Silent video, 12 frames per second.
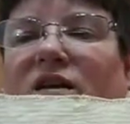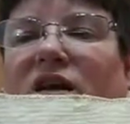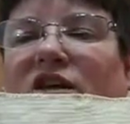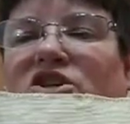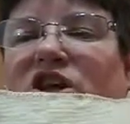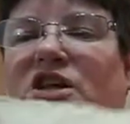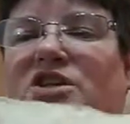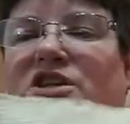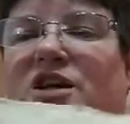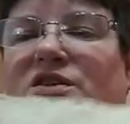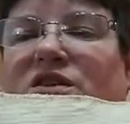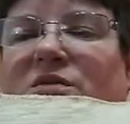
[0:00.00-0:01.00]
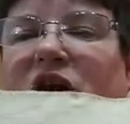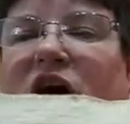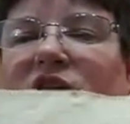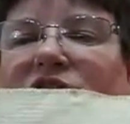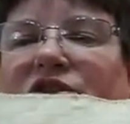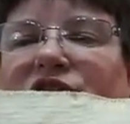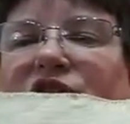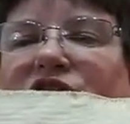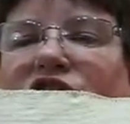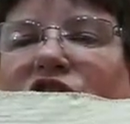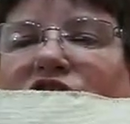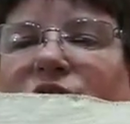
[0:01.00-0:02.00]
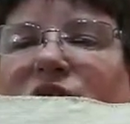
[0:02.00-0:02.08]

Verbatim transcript: I changed out some colors. So the church